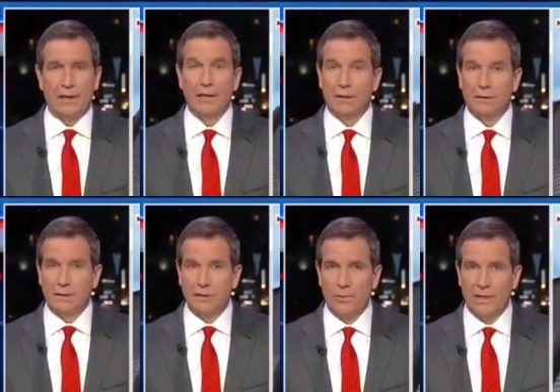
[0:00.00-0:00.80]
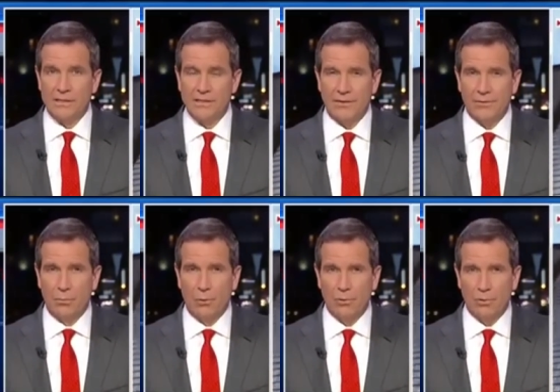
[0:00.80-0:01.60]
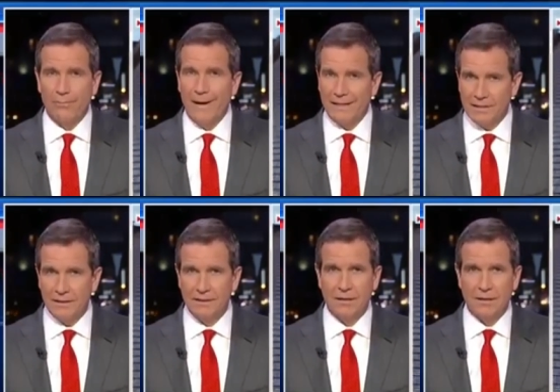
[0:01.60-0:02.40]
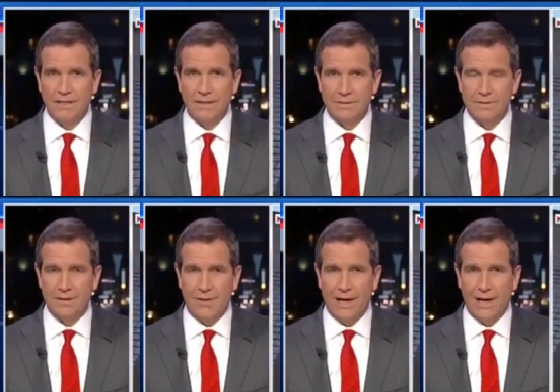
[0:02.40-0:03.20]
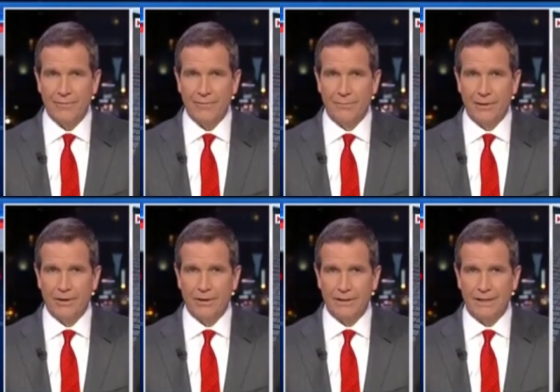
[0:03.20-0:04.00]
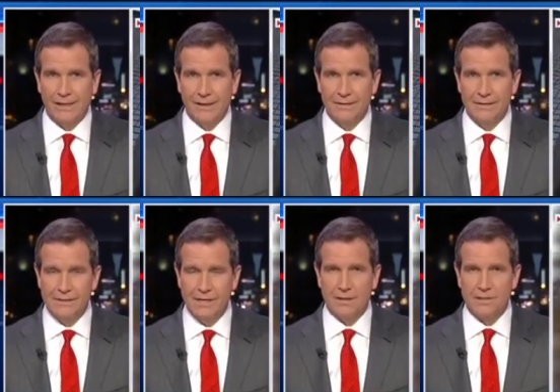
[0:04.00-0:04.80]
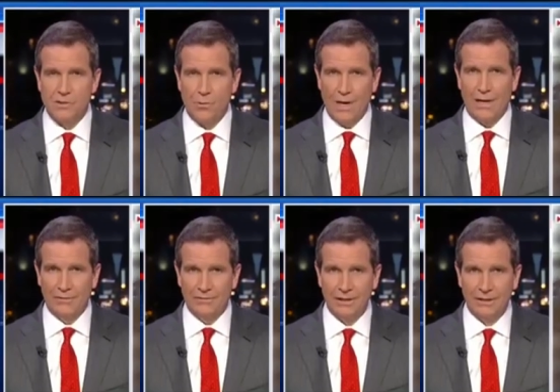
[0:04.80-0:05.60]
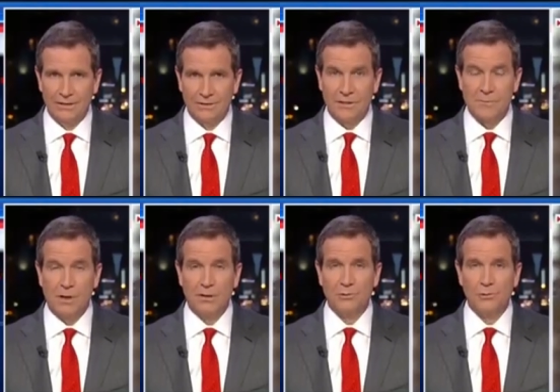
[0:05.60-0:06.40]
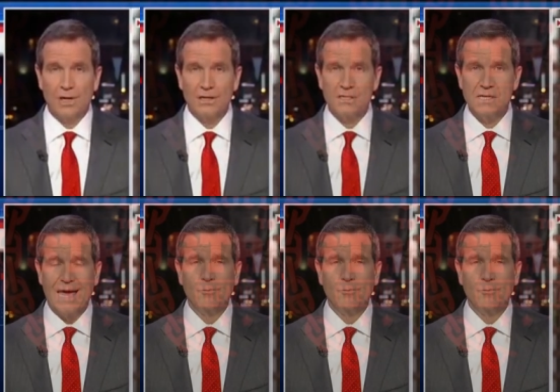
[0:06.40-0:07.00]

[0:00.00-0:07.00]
along the U.S. southern border. Mexican cartels are now hiring American kids as young as 12 to smuggle drugs and